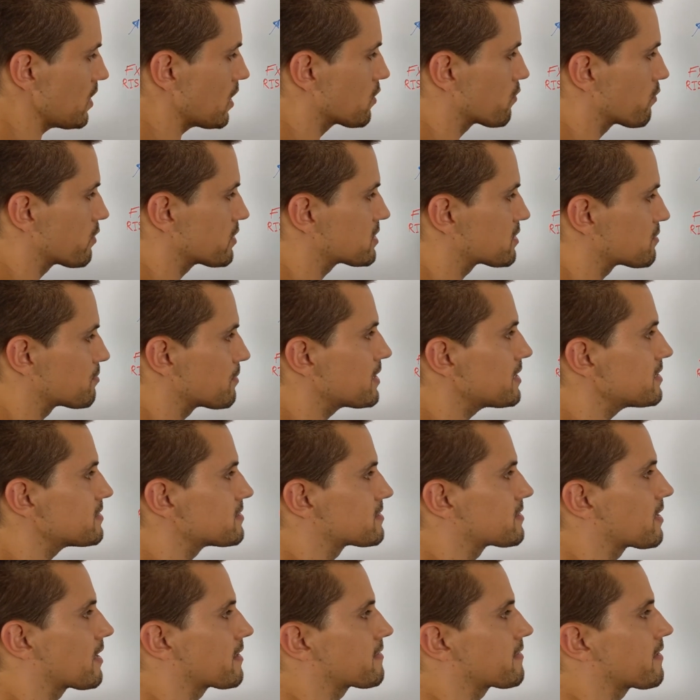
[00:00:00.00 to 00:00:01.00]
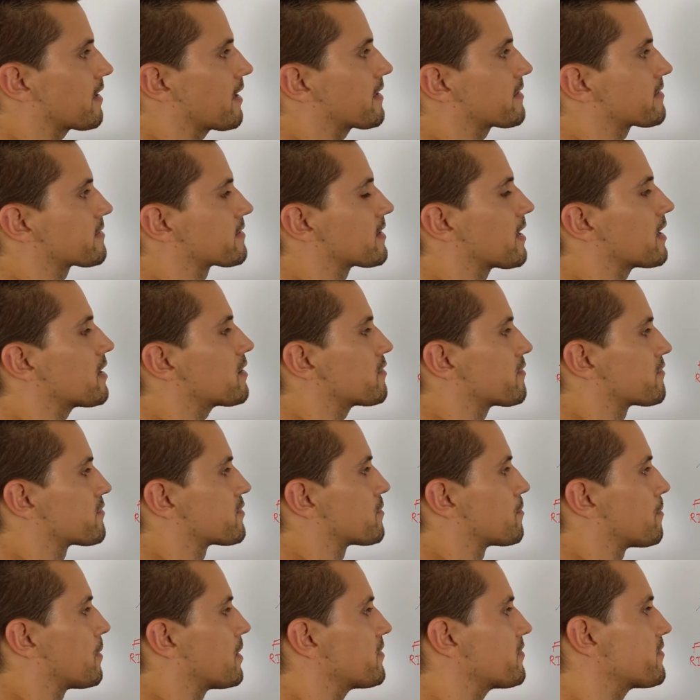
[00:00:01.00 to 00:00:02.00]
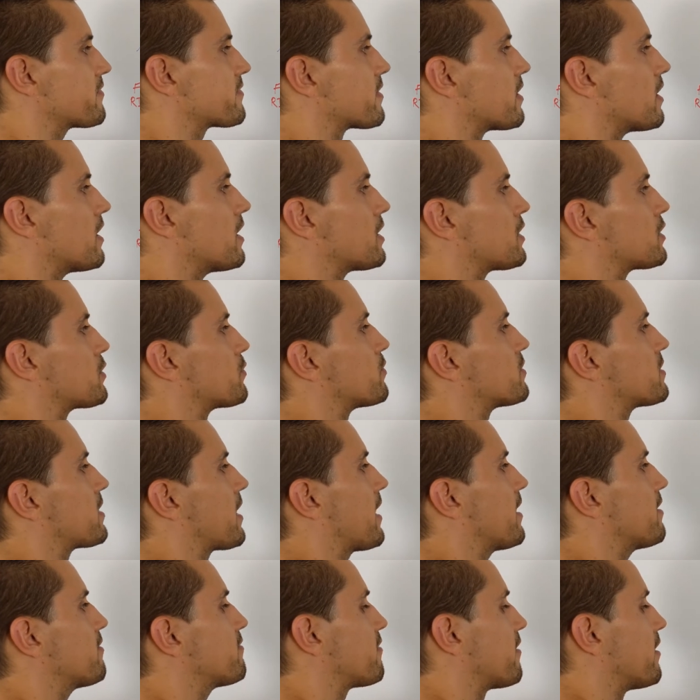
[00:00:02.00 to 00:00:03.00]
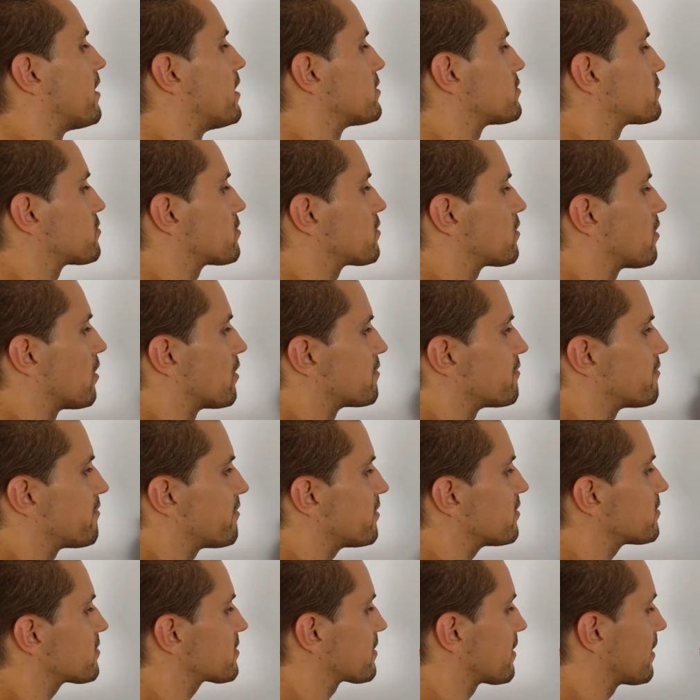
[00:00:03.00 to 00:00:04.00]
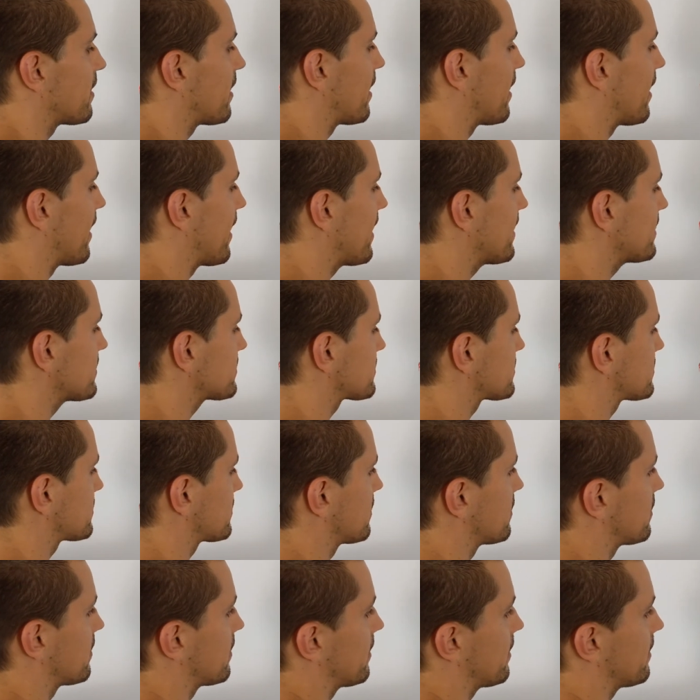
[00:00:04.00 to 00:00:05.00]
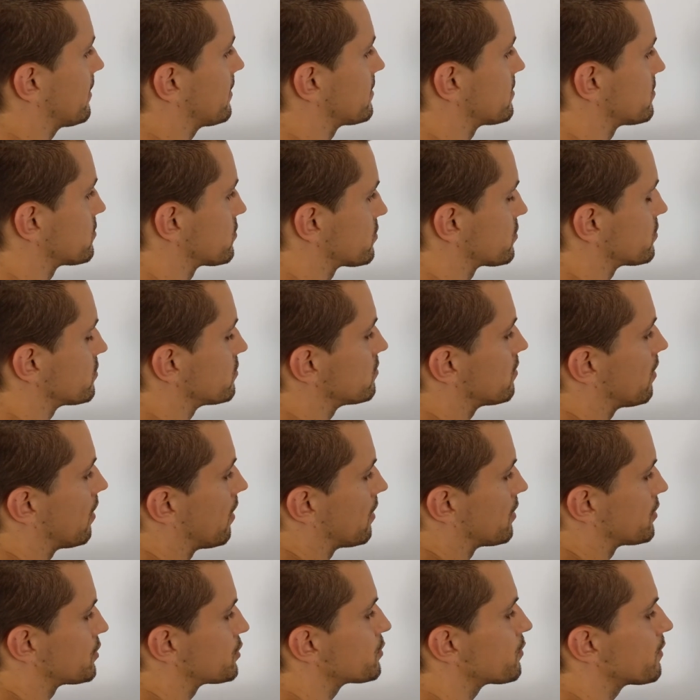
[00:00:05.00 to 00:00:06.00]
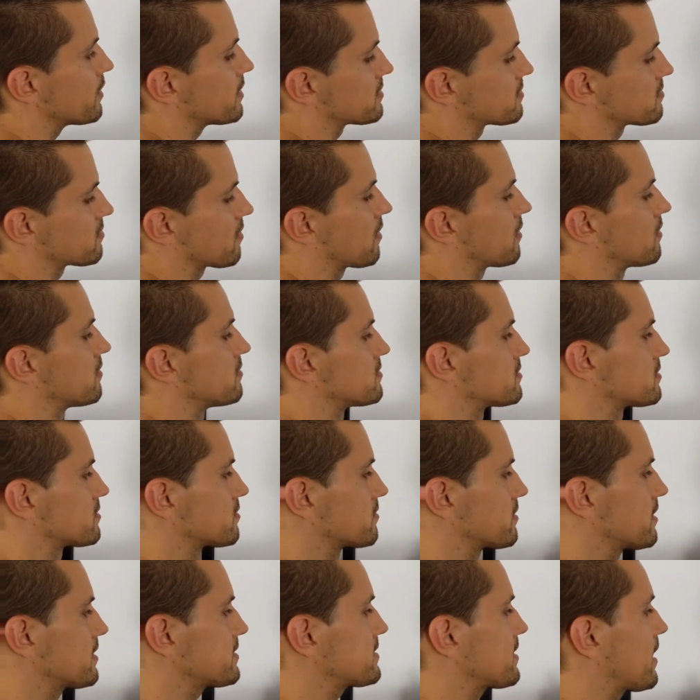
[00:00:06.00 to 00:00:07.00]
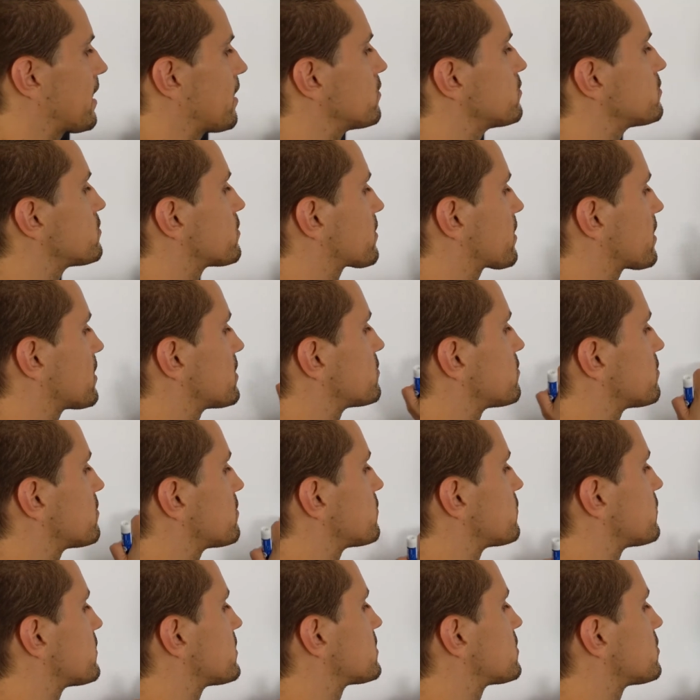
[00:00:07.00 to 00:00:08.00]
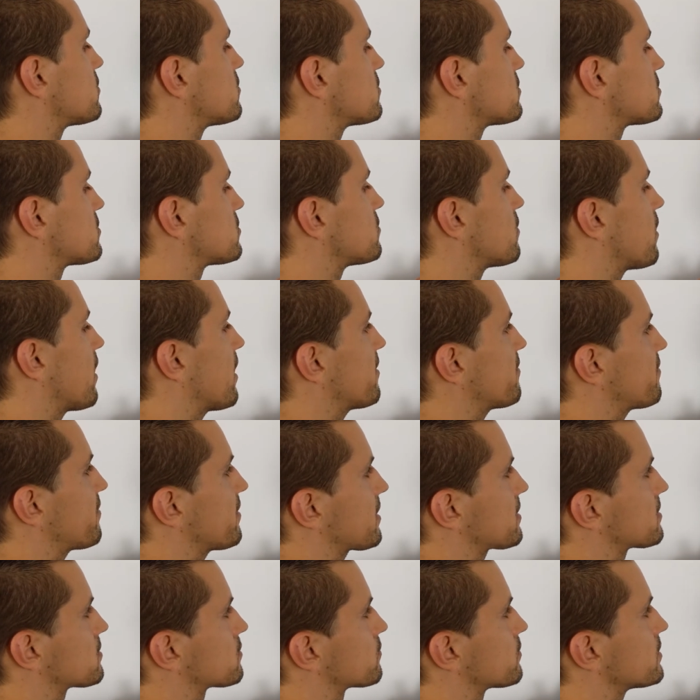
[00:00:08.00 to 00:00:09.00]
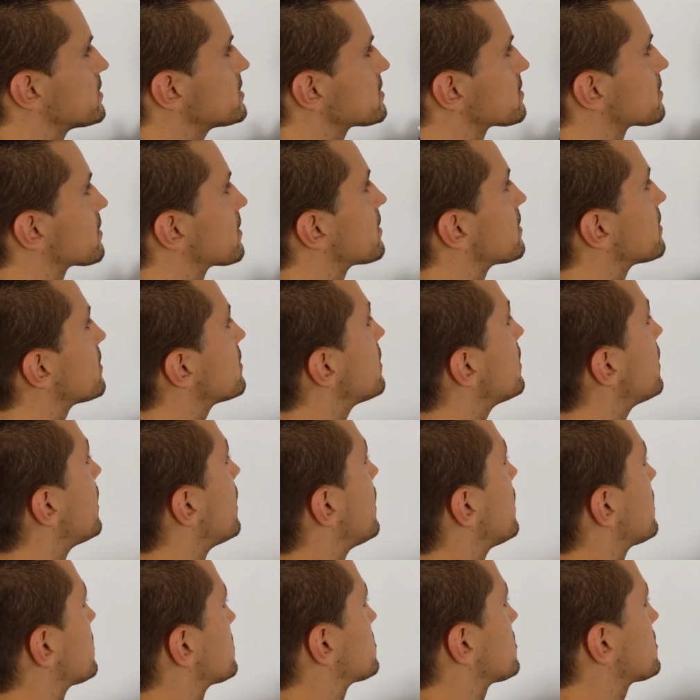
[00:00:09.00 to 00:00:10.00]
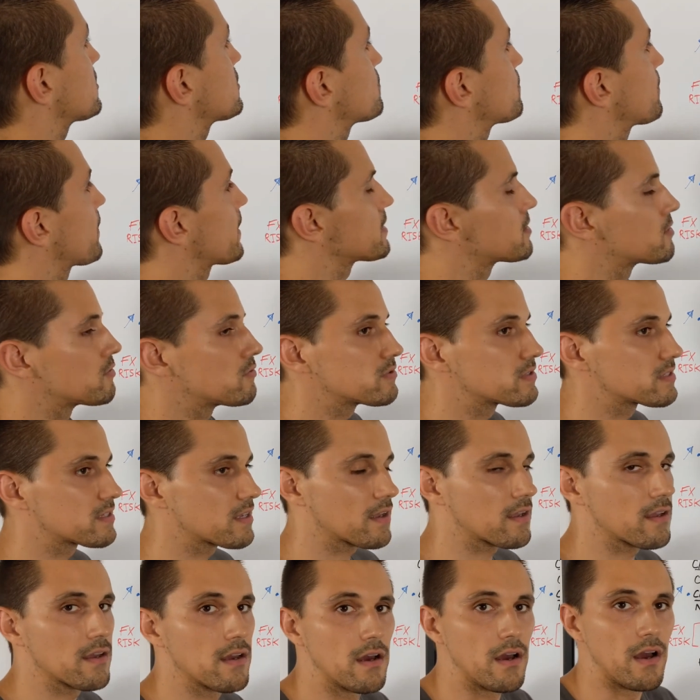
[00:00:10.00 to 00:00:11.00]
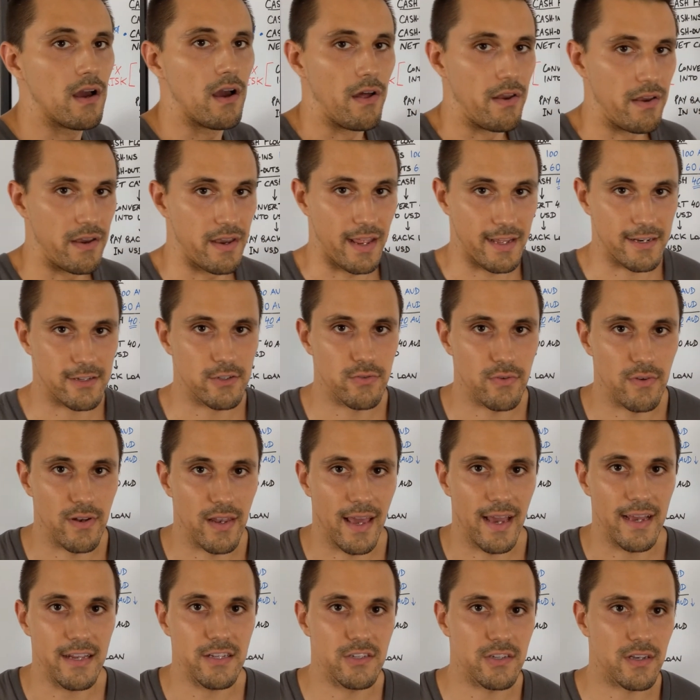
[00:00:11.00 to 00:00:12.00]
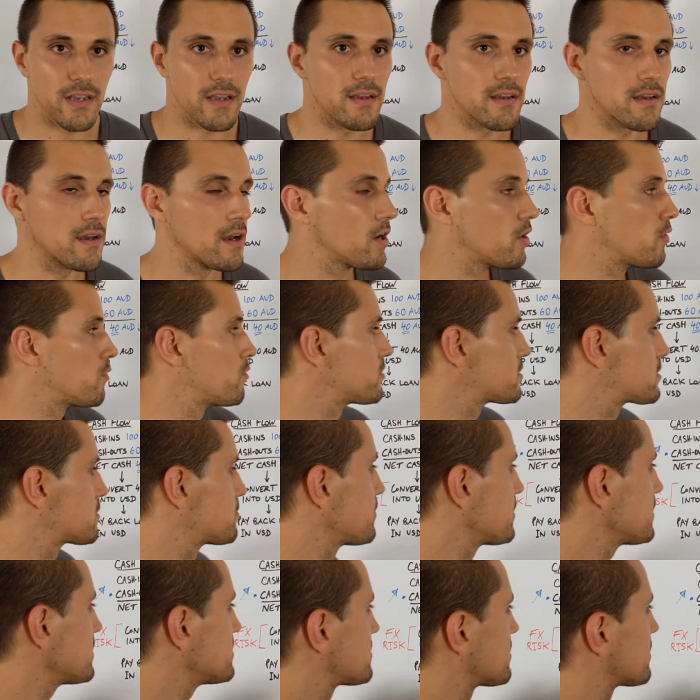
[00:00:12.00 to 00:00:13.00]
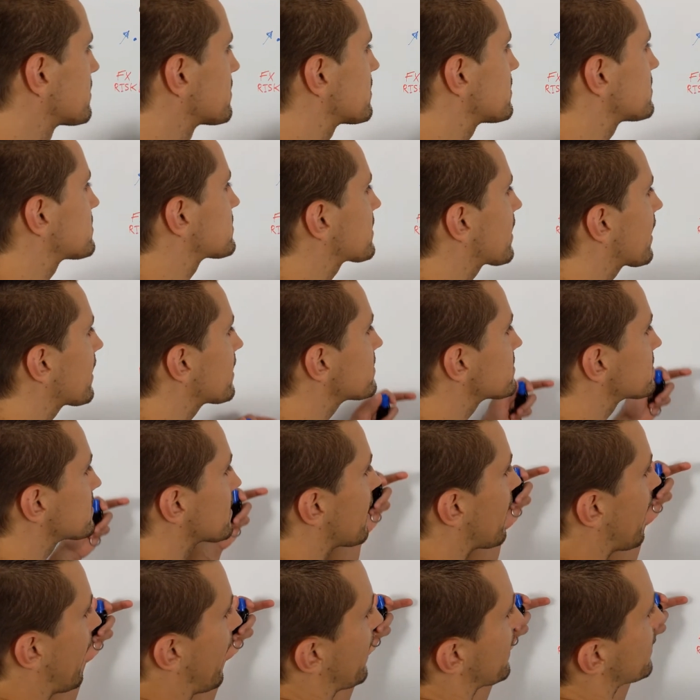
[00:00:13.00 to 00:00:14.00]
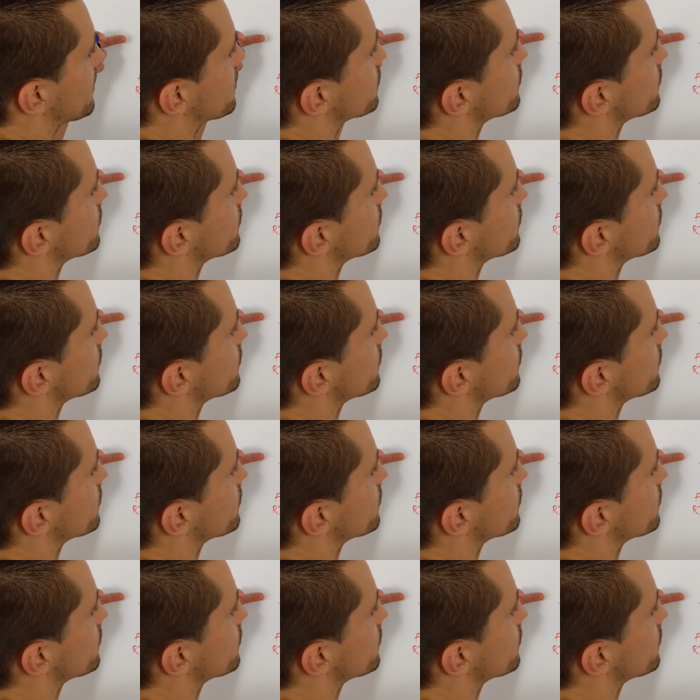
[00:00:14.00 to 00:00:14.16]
which means that at the end of the month you would have to convert less into US dollars. So that's how you can reduce your FX risk here, just by using natural hedging, which means in this case I